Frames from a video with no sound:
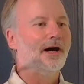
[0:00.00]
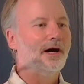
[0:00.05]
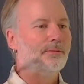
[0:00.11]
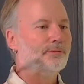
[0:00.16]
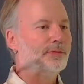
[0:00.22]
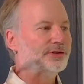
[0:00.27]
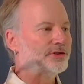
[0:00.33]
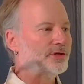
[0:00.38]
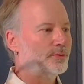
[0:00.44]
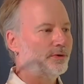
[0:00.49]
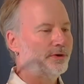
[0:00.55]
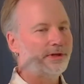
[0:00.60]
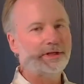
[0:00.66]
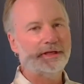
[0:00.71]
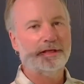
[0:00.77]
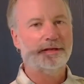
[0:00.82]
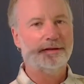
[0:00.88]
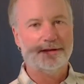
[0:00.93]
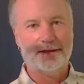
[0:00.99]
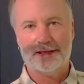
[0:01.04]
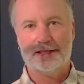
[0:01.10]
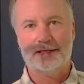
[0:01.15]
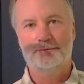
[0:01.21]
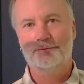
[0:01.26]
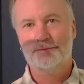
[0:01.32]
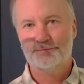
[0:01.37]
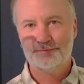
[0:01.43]
but you really need a
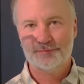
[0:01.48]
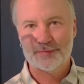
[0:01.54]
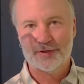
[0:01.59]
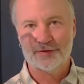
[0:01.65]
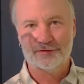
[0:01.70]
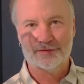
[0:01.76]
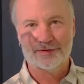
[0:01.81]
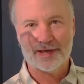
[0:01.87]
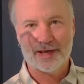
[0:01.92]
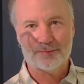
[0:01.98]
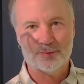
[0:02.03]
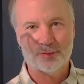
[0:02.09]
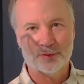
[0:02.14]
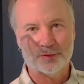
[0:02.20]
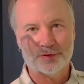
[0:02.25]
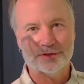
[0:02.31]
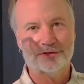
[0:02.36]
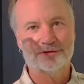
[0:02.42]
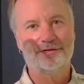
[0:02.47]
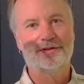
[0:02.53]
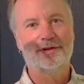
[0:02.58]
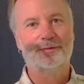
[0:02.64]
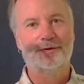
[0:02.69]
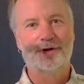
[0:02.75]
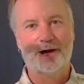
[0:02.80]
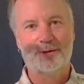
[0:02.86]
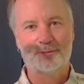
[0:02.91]
name, because at that point they
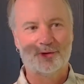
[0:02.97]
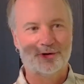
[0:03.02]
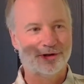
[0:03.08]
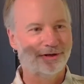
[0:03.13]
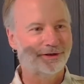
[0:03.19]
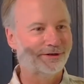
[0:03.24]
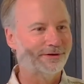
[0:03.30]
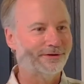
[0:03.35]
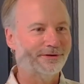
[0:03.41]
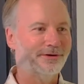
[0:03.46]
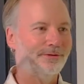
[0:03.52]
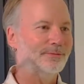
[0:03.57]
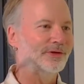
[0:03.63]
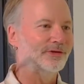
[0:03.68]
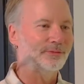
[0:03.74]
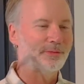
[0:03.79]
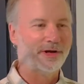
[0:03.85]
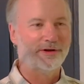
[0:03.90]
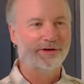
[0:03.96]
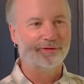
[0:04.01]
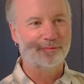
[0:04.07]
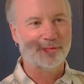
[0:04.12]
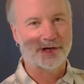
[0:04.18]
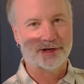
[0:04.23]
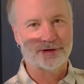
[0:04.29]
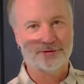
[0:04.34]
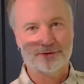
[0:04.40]
were operating under Miss Perry's
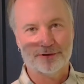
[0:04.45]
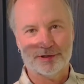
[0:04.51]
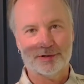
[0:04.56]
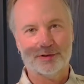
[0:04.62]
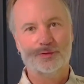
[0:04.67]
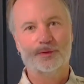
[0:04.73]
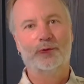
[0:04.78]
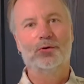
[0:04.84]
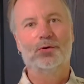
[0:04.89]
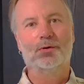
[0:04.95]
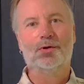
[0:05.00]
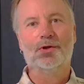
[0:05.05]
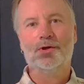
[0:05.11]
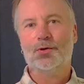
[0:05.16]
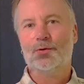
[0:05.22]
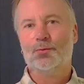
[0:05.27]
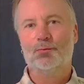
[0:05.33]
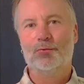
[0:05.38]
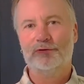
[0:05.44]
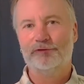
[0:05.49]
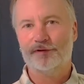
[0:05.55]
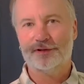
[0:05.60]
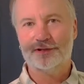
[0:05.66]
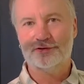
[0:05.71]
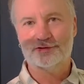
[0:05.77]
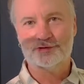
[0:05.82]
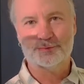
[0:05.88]
Pottery or
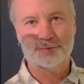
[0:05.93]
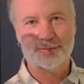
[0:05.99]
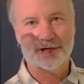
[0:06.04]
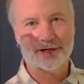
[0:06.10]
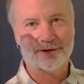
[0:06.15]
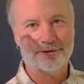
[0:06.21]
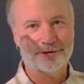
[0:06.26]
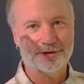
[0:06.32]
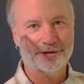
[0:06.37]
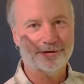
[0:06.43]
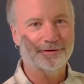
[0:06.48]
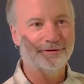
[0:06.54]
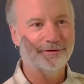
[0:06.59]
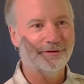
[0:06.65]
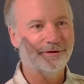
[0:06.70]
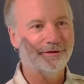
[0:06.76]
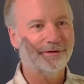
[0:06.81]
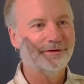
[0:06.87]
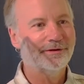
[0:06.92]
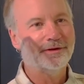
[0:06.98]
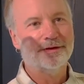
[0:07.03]
Revelation Pottery, under the,